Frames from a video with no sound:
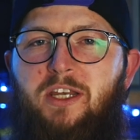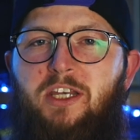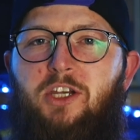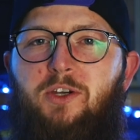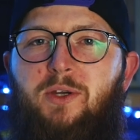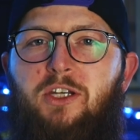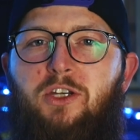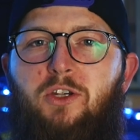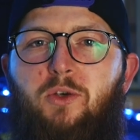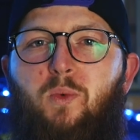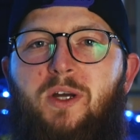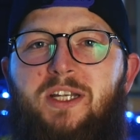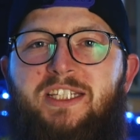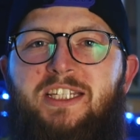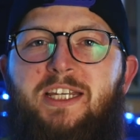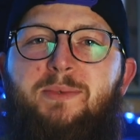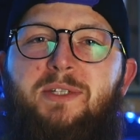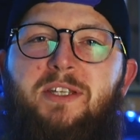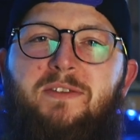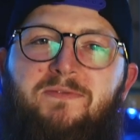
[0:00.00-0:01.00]
and you can do what
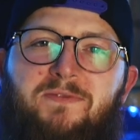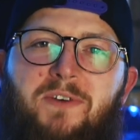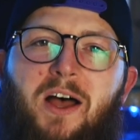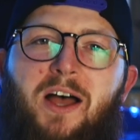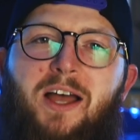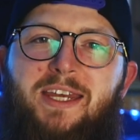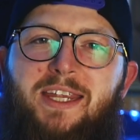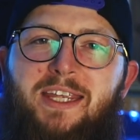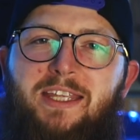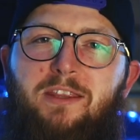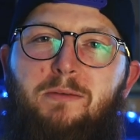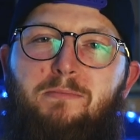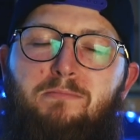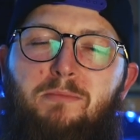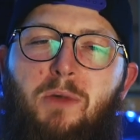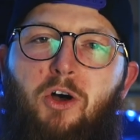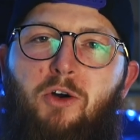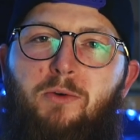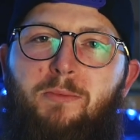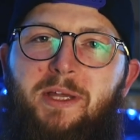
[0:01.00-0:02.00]
seems fun in the
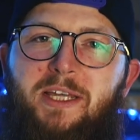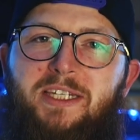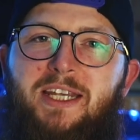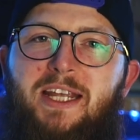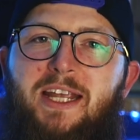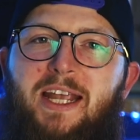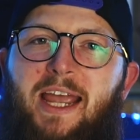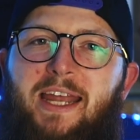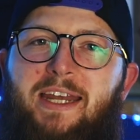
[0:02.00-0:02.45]
moment.